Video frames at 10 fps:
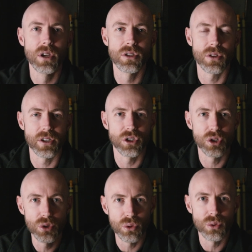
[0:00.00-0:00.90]
so that
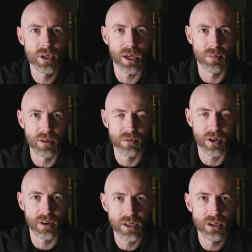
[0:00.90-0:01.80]
you can be
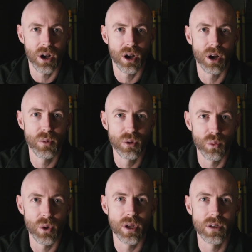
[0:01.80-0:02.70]
very calm
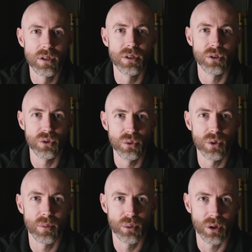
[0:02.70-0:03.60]
when you
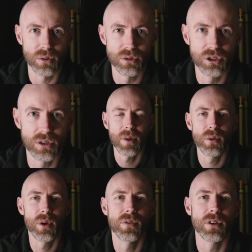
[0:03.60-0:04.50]
approach. By
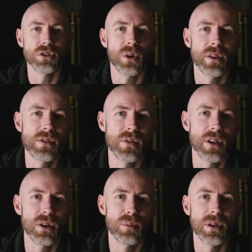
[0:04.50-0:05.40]
the way, if you're enjoying this
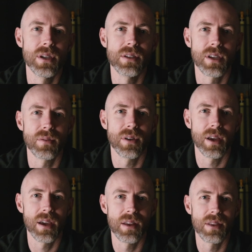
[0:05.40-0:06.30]
video, please give it
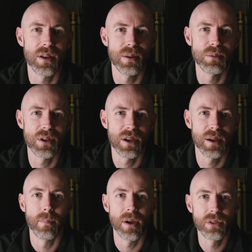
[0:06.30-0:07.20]
a thumbs
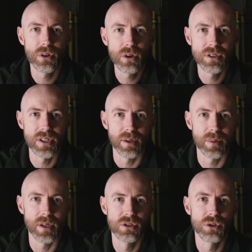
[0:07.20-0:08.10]
up. My third tip is